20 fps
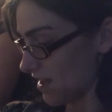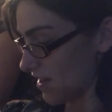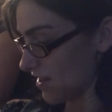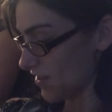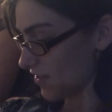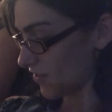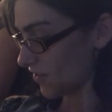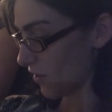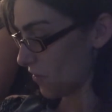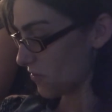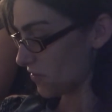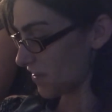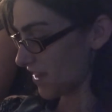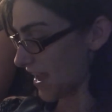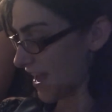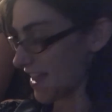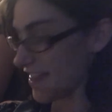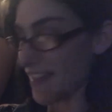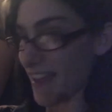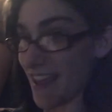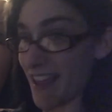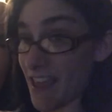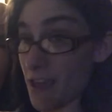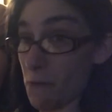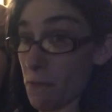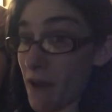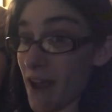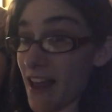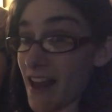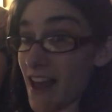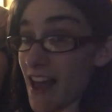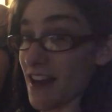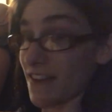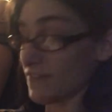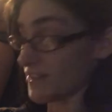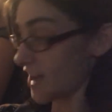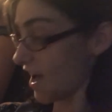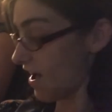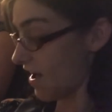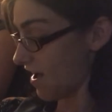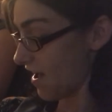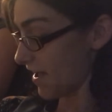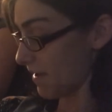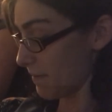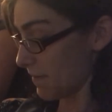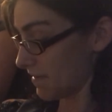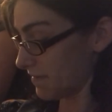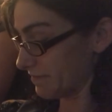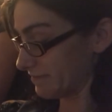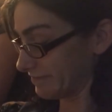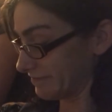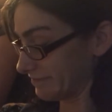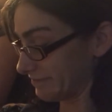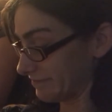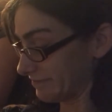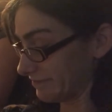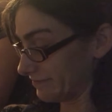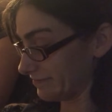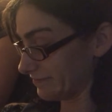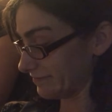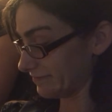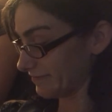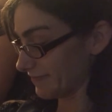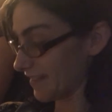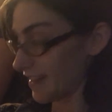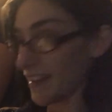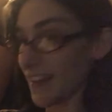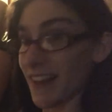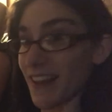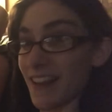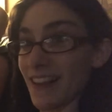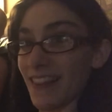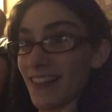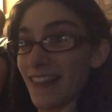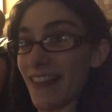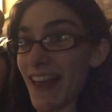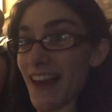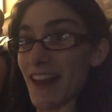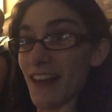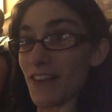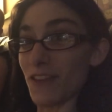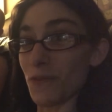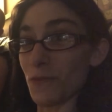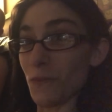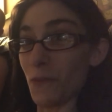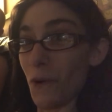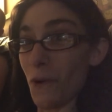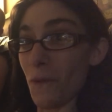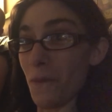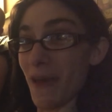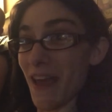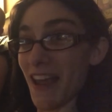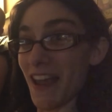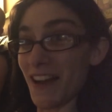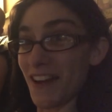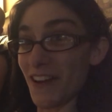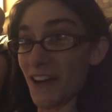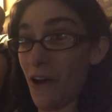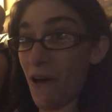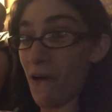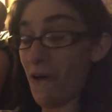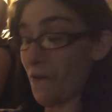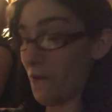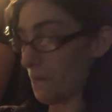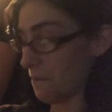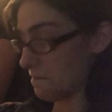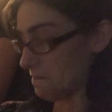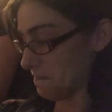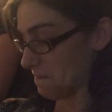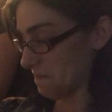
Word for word: So sad that he ran out of time. Let us remain calm.